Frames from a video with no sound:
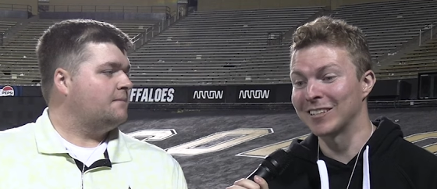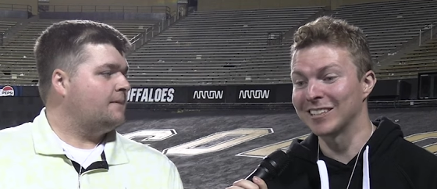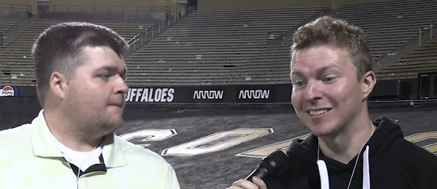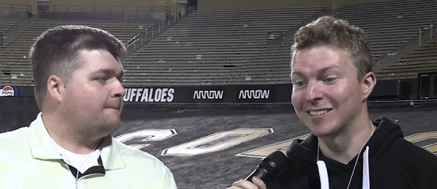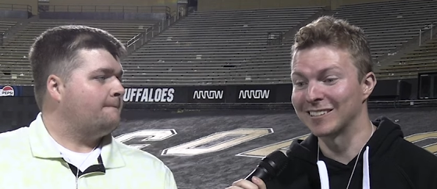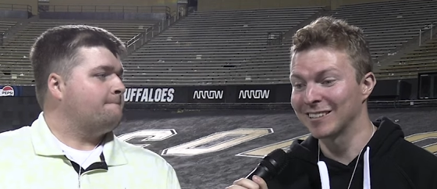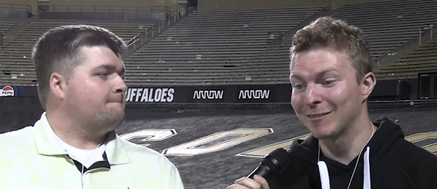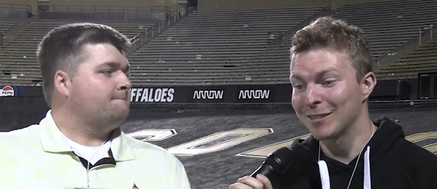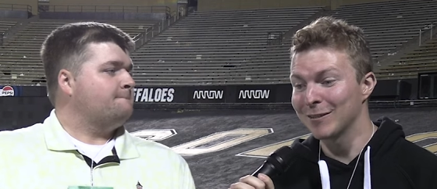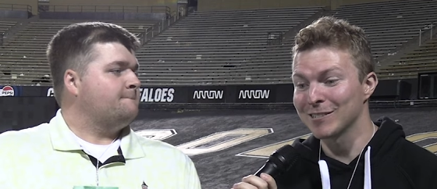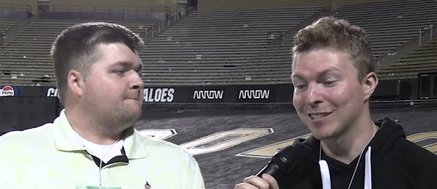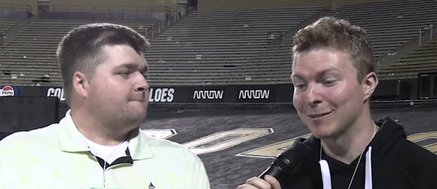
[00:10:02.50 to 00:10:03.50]
Speaker 1: of the Year. I mean,
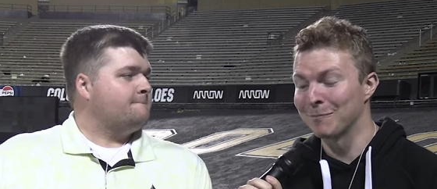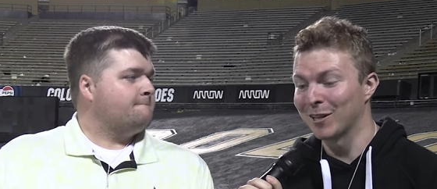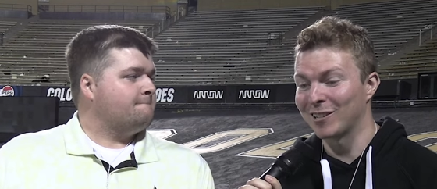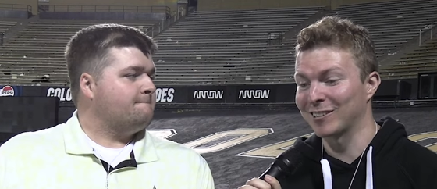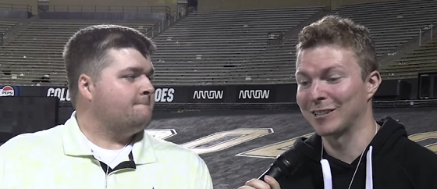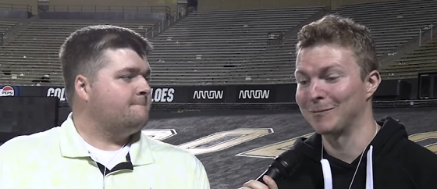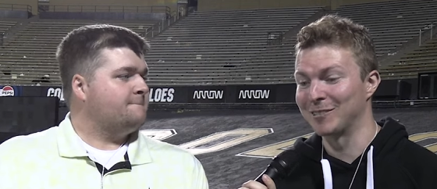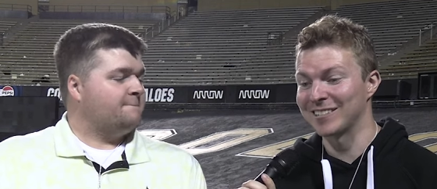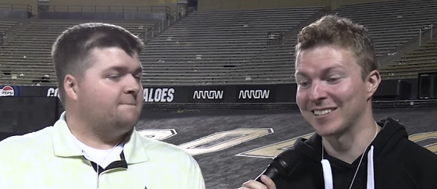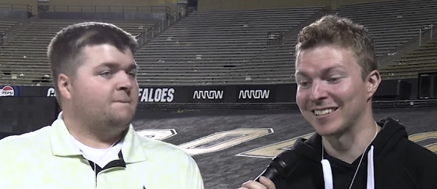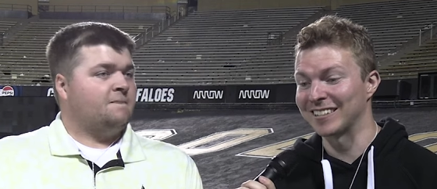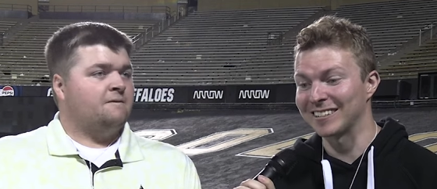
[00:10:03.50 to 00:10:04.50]
he was unblockable
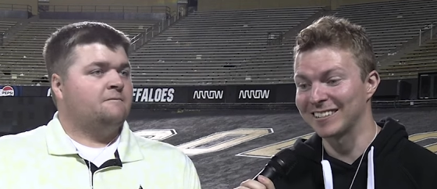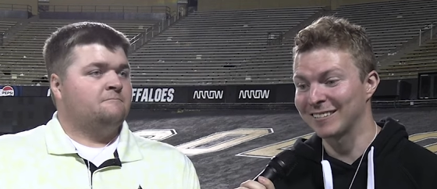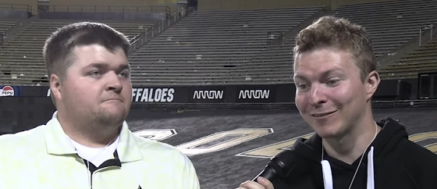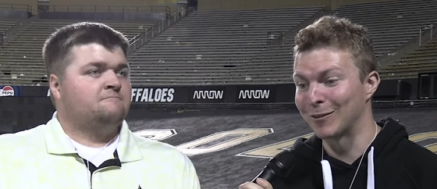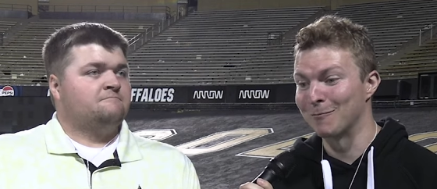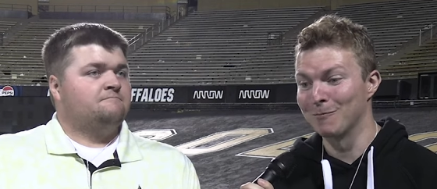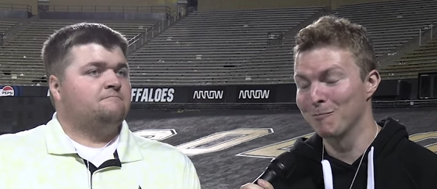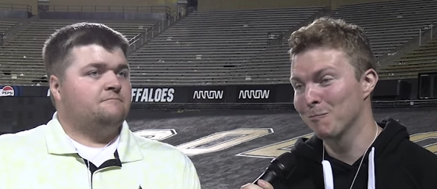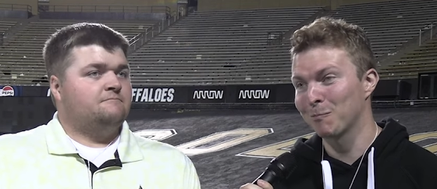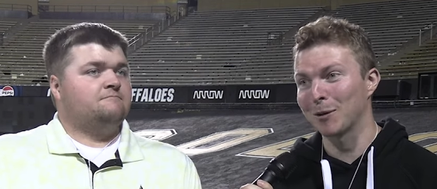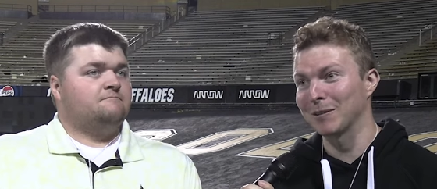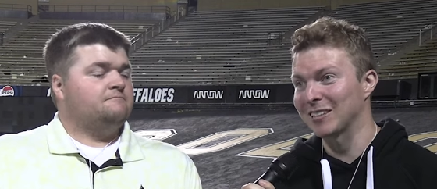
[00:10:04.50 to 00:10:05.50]
tonight for
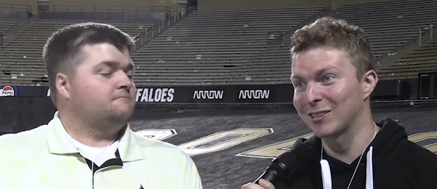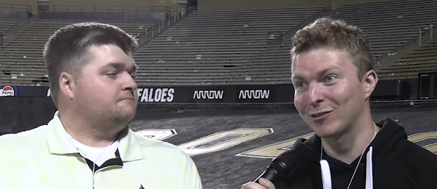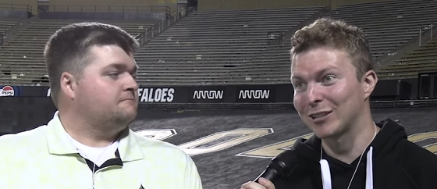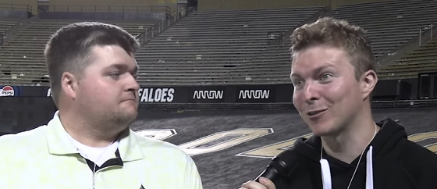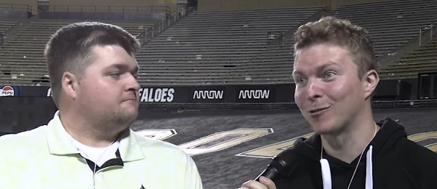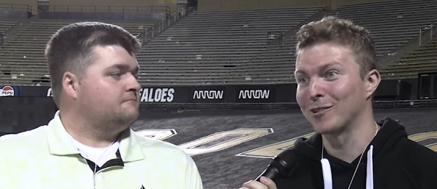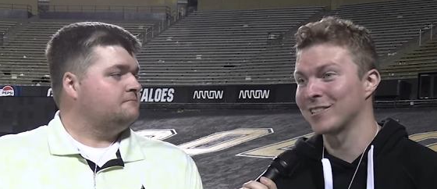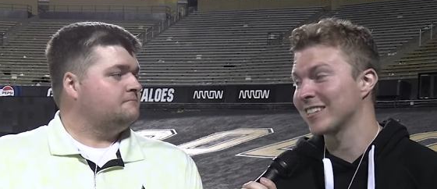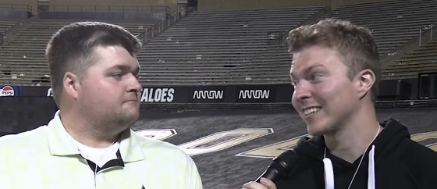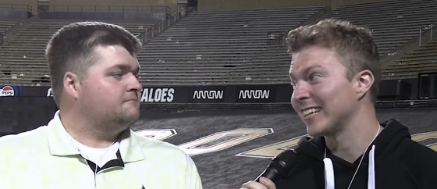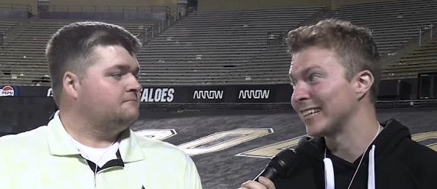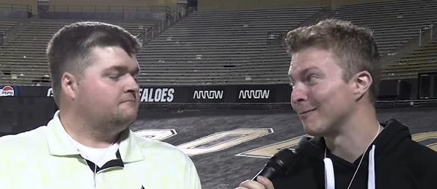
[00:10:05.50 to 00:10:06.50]
Speaker 2: probably 3/4 of
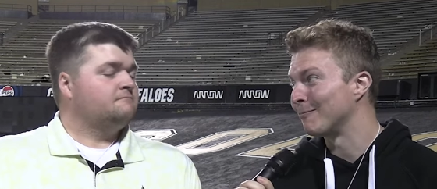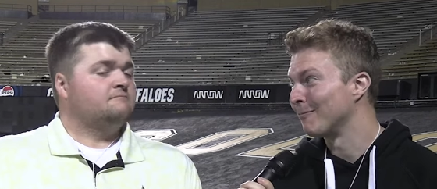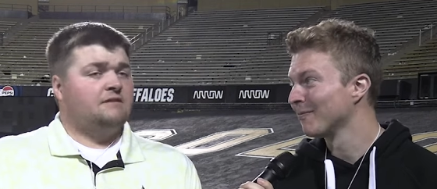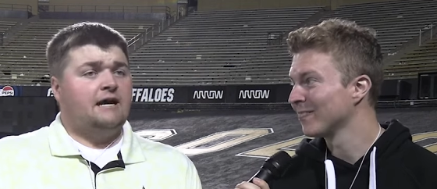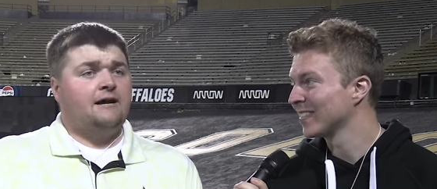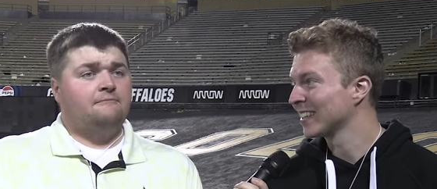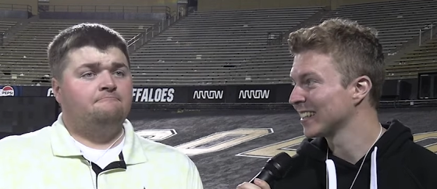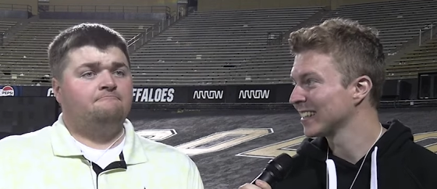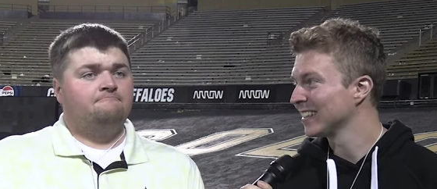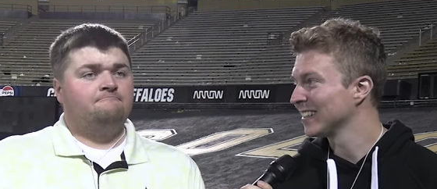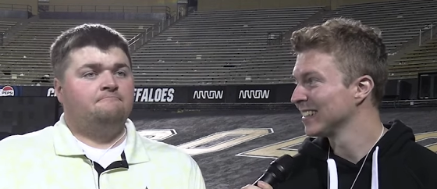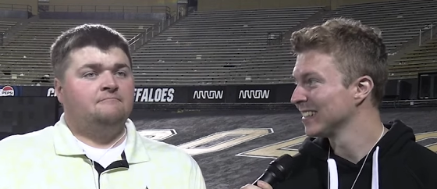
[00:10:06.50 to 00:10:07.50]
the game. Yeah.
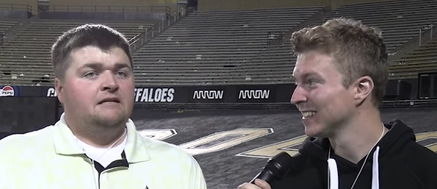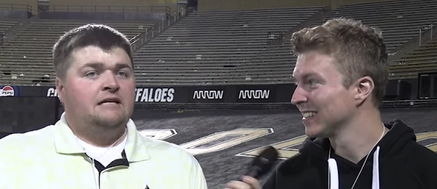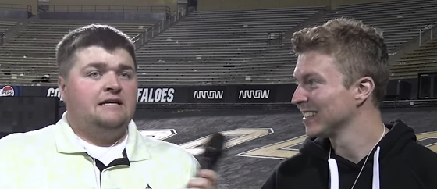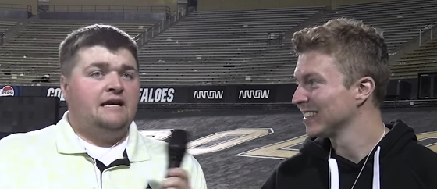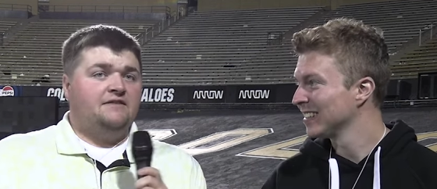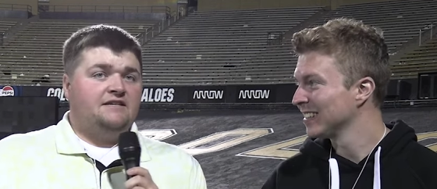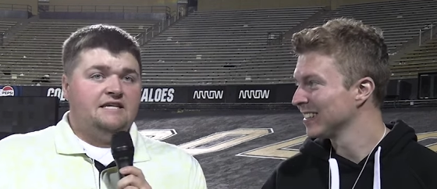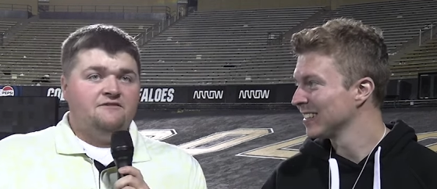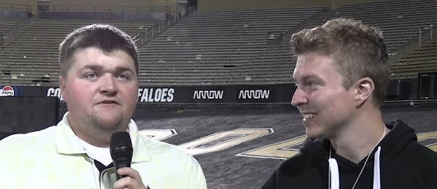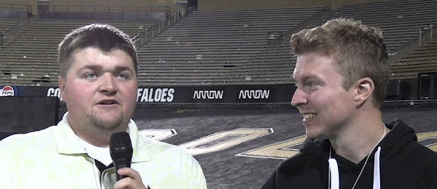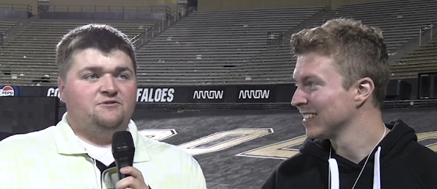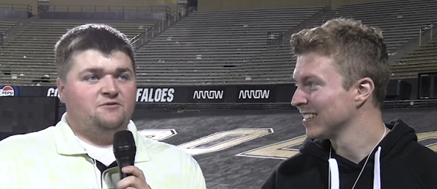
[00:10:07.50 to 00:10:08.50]
Yeah, the
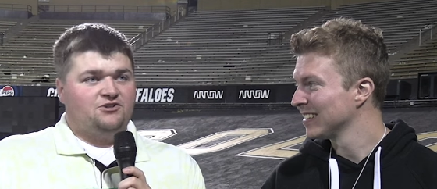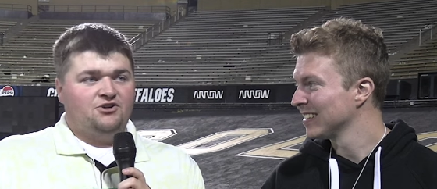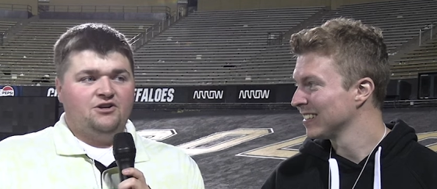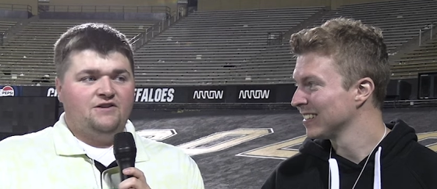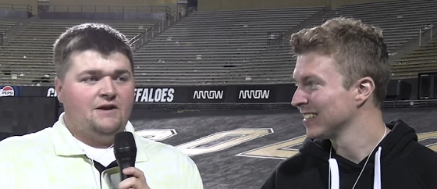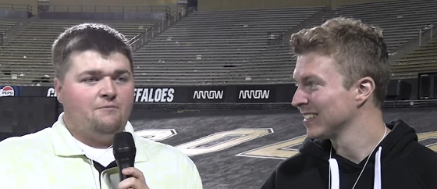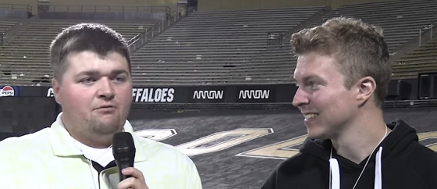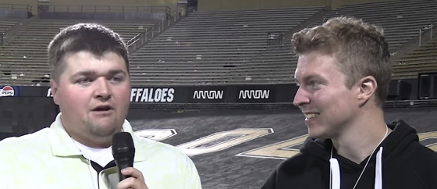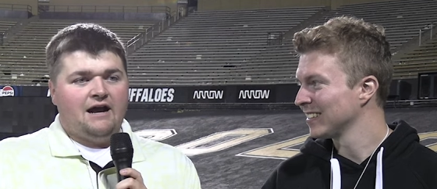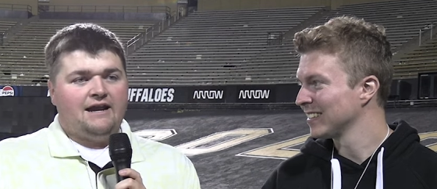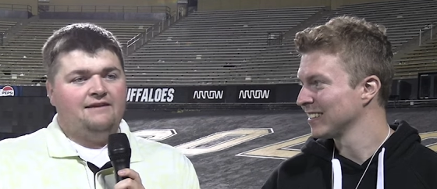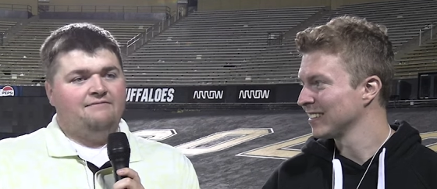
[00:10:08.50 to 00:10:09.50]
defense was good. They
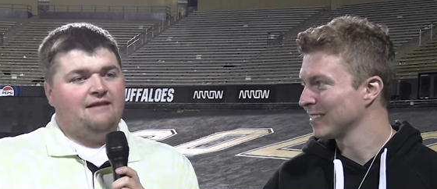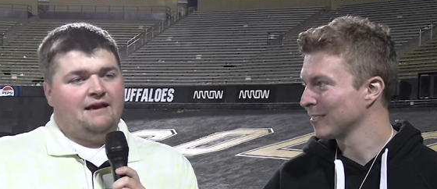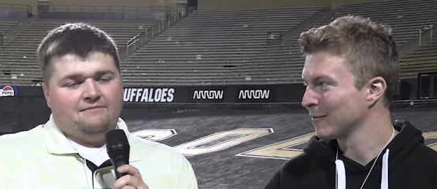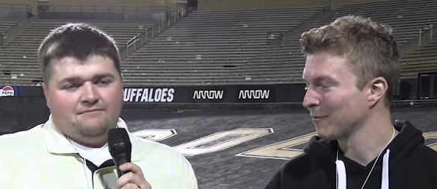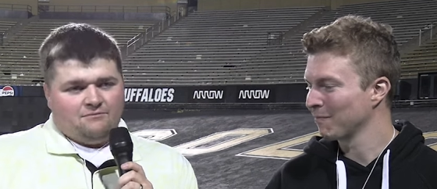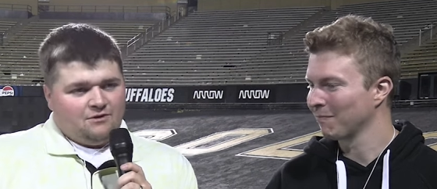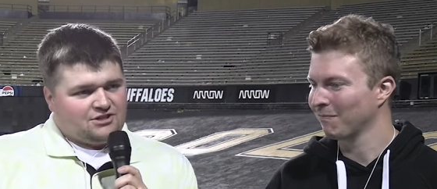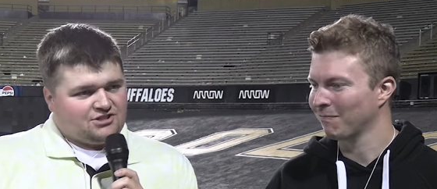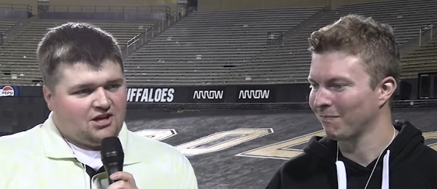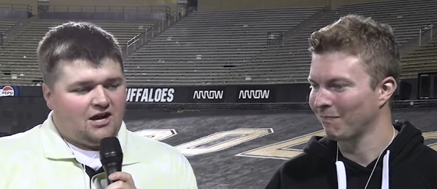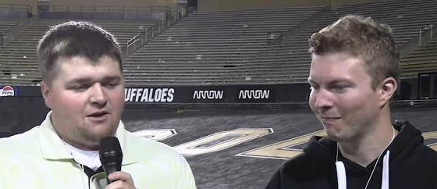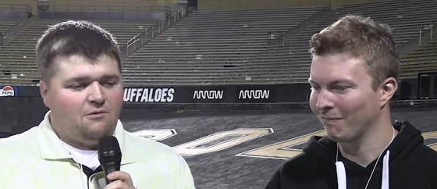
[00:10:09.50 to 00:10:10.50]
brought it. We
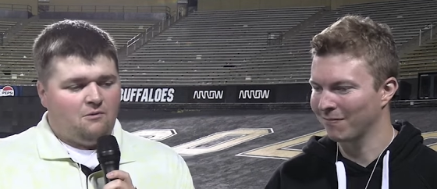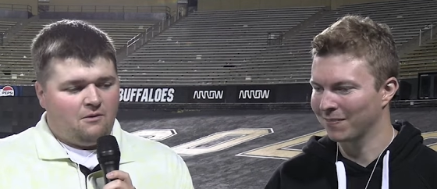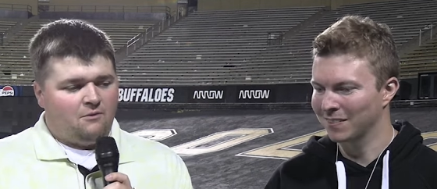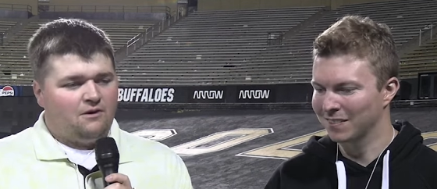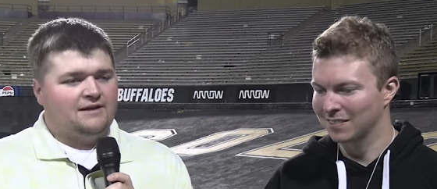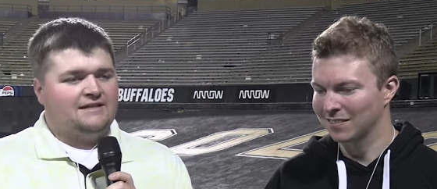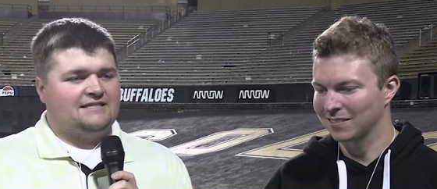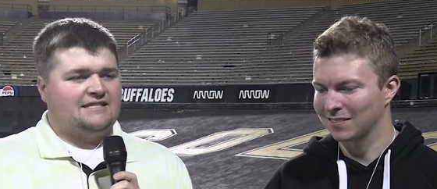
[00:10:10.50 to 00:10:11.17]
saw what we wanted to